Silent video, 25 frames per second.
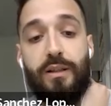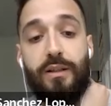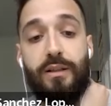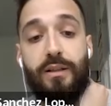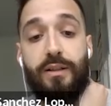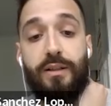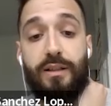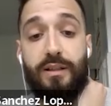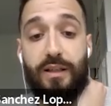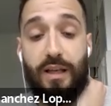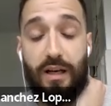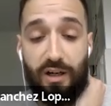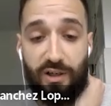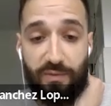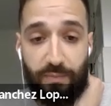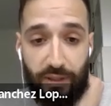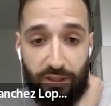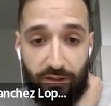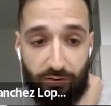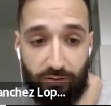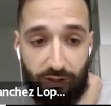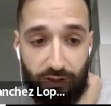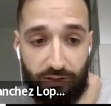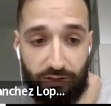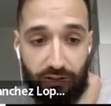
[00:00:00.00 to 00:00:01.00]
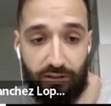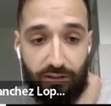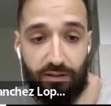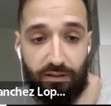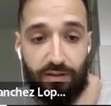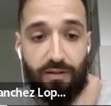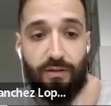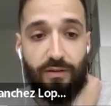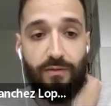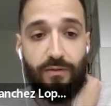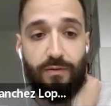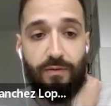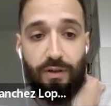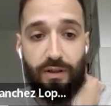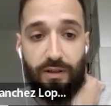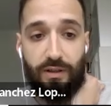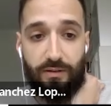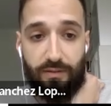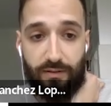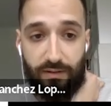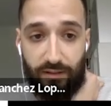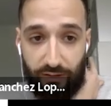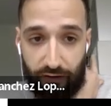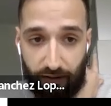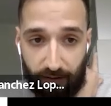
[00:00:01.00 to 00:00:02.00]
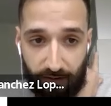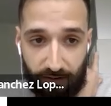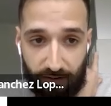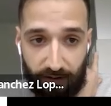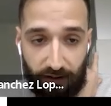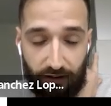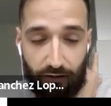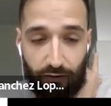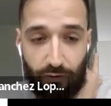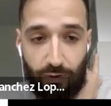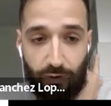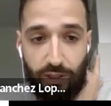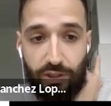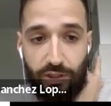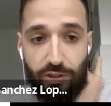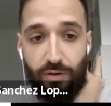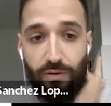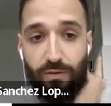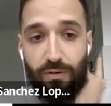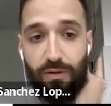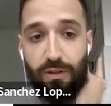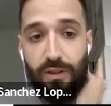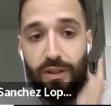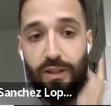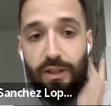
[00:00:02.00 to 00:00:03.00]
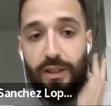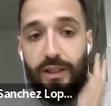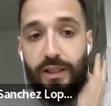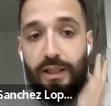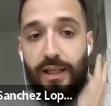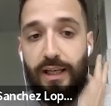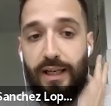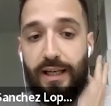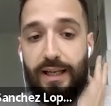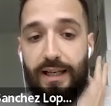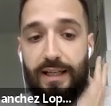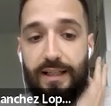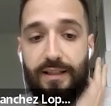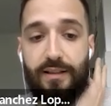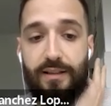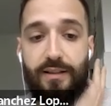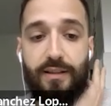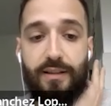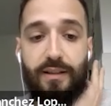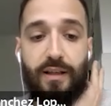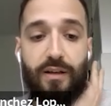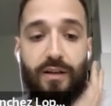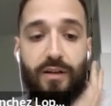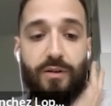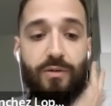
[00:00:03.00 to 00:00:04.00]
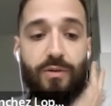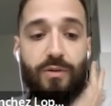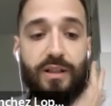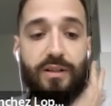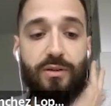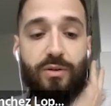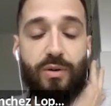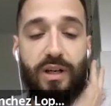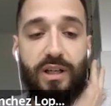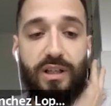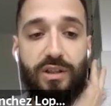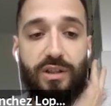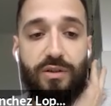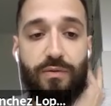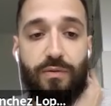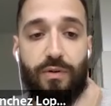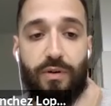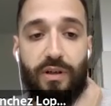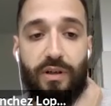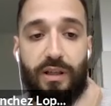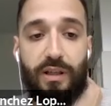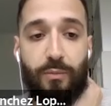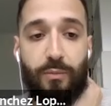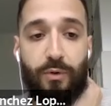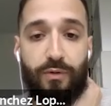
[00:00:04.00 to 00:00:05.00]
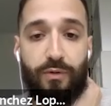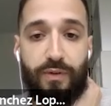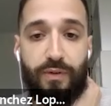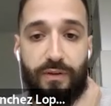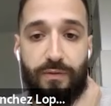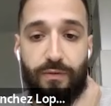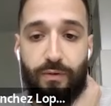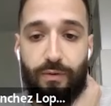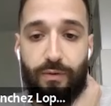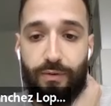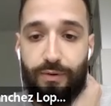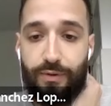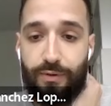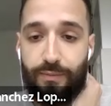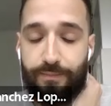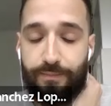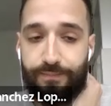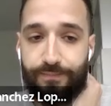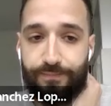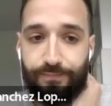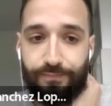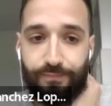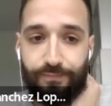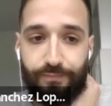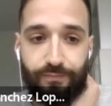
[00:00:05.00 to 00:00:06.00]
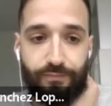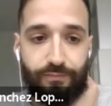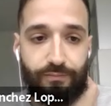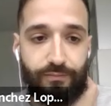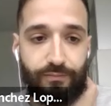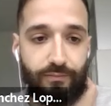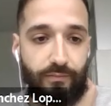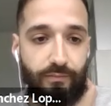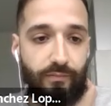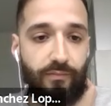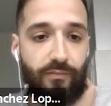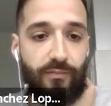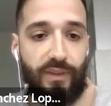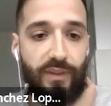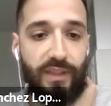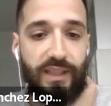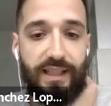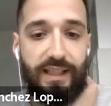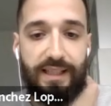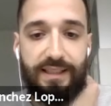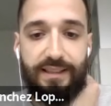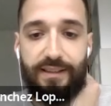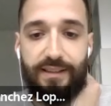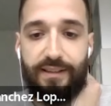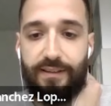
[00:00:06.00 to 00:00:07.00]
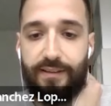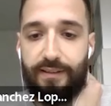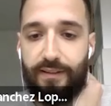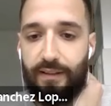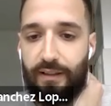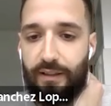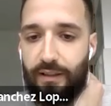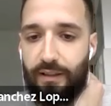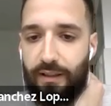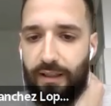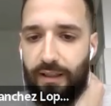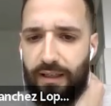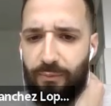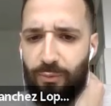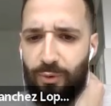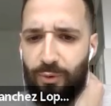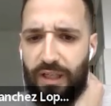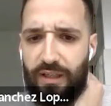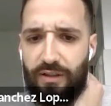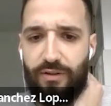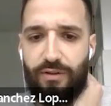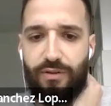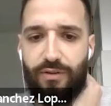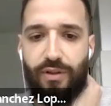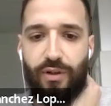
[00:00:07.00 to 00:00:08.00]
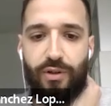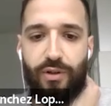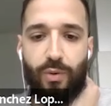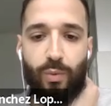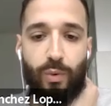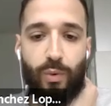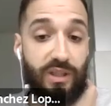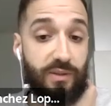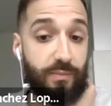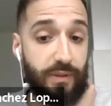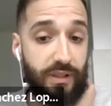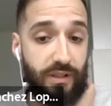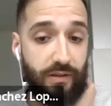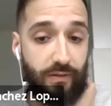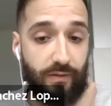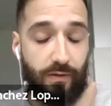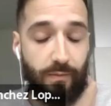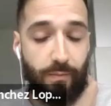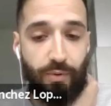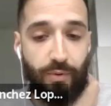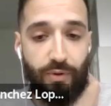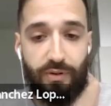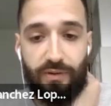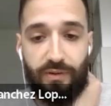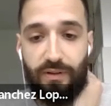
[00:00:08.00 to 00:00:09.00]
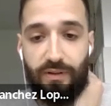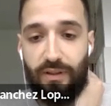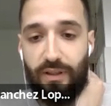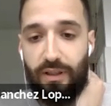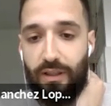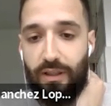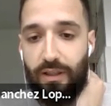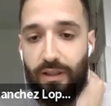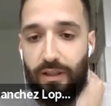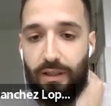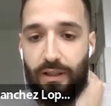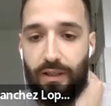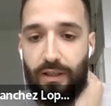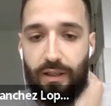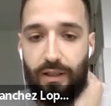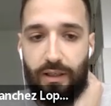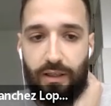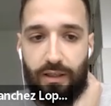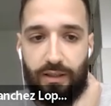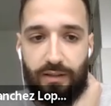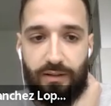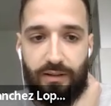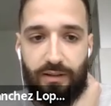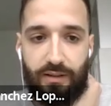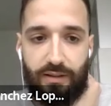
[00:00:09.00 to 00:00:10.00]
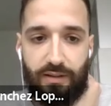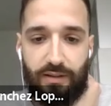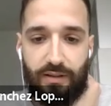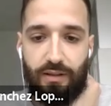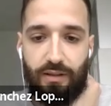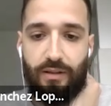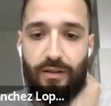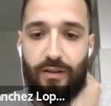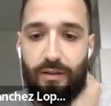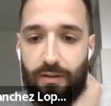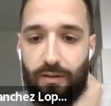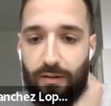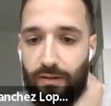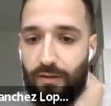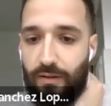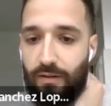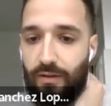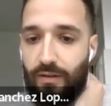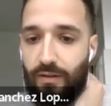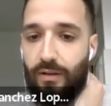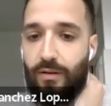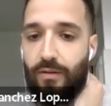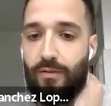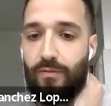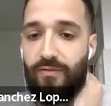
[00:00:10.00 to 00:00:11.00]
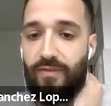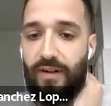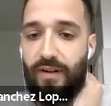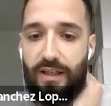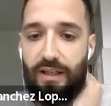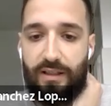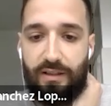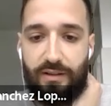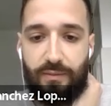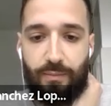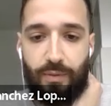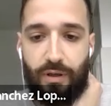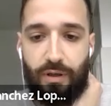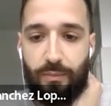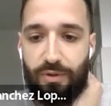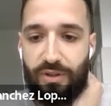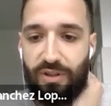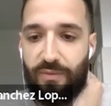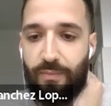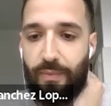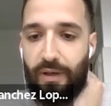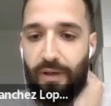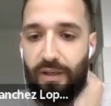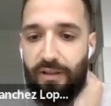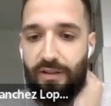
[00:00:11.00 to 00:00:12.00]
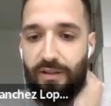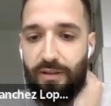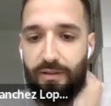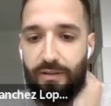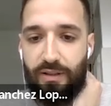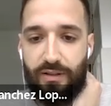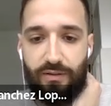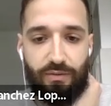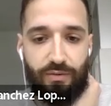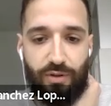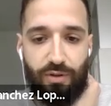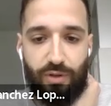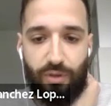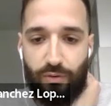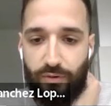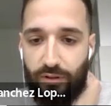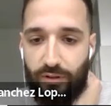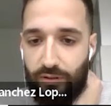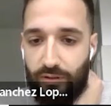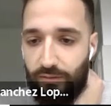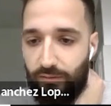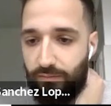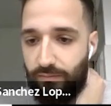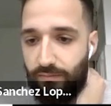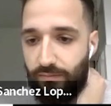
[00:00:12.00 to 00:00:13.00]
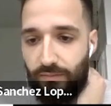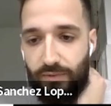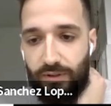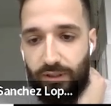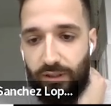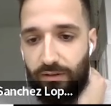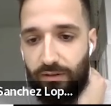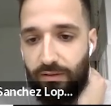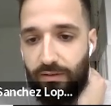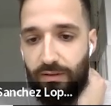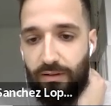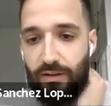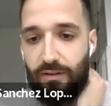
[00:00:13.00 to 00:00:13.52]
the scalar spectral index, for the tensor to scalar ratio, and a correct range for the number of e-folds. And I would like to show you one specific point in this valid parameter space, just to show that